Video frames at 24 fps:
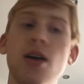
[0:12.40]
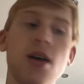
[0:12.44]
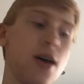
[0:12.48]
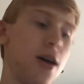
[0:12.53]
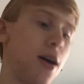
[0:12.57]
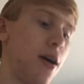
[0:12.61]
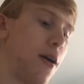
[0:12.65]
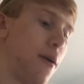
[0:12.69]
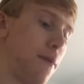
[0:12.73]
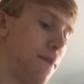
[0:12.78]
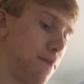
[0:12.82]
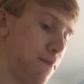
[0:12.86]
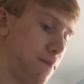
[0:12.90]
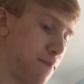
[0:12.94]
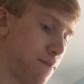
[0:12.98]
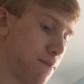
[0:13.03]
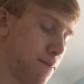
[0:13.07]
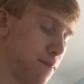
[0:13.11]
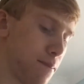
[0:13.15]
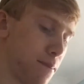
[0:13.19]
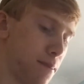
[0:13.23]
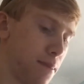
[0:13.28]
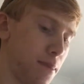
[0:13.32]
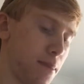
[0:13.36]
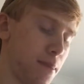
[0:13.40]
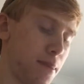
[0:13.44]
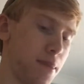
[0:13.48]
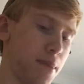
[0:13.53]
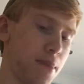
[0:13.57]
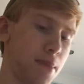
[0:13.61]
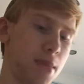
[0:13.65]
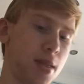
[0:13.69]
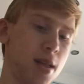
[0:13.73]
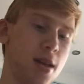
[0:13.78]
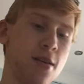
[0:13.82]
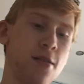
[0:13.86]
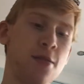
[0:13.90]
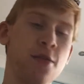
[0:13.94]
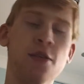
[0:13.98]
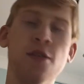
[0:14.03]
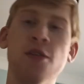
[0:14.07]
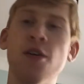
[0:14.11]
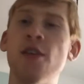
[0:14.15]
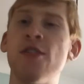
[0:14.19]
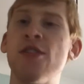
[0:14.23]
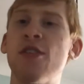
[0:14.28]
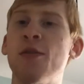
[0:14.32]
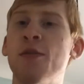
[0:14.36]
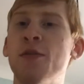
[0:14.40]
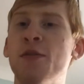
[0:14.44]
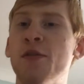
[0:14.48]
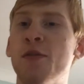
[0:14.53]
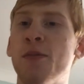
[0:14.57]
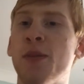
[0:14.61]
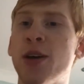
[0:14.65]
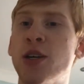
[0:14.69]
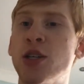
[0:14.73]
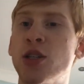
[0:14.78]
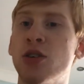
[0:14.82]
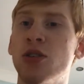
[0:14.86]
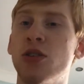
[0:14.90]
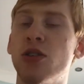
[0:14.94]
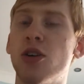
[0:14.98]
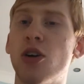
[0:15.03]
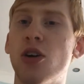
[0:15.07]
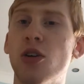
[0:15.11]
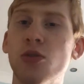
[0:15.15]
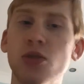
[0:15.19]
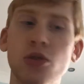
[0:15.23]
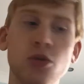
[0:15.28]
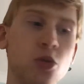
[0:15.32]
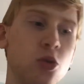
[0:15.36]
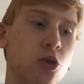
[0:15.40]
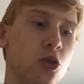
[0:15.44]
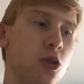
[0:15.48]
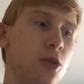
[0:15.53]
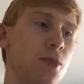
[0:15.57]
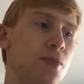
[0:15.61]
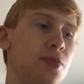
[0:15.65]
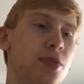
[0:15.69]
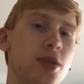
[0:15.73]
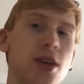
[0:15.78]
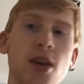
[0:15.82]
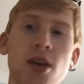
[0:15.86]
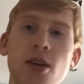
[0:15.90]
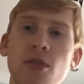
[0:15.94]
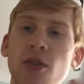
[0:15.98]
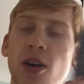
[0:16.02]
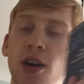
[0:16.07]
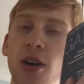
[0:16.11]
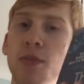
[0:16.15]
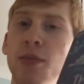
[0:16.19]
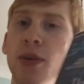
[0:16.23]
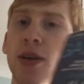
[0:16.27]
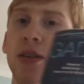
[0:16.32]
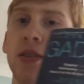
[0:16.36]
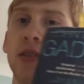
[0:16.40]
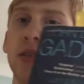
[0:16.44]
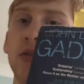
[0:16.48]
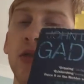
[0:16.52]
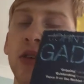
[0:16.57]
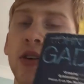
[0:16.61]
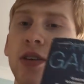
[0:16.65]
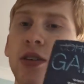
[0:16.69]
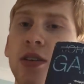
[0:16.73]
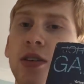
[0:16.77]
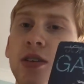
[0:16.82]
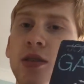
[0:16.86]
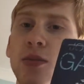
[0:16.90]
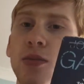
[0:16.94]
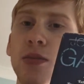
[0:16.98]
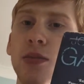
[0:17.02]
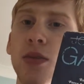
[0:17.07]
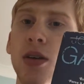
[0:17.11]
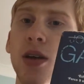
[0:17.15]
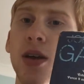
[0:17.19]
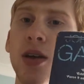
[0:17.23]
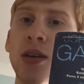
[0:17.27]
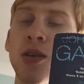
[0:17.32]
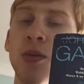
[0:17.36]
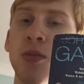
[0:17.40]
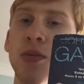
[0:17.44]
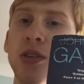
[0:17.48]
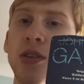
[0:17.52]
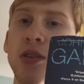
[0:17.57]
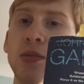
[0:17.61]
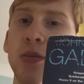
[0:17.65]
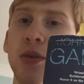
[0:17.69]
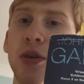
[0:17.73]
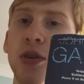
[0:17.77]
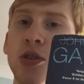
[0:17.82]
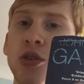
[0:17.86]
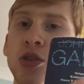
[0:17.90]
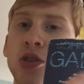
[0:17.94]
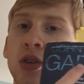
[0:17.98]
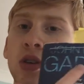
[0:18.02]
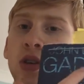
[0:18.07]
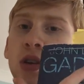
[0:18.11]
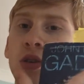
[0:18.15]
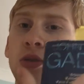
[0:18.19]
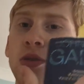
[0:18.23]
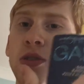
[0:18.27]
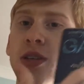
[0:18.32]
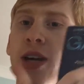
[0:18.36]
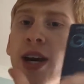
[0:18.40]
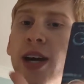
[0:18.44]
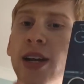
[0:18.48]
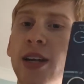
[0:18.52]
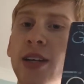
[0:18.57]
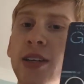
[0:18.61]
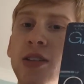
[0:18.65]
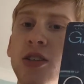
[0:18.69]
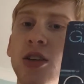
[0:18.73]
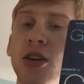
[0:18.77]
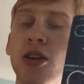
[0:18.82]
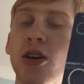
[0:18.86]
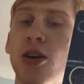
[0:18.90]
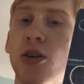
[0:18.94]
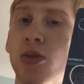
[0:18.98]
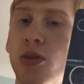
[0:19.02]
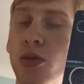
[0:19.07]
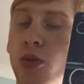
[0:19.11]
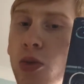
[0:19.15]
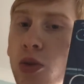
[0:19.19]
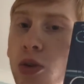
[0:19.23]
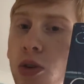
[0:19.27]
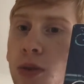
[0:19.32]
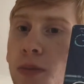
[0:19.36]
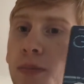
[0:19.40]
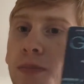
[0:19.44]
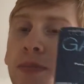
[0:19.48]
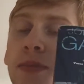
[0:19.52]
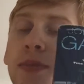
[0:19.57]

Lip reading: For further information on the Cold War, I recommend reading some of this book, John Lewis Gaddis, The Cold War.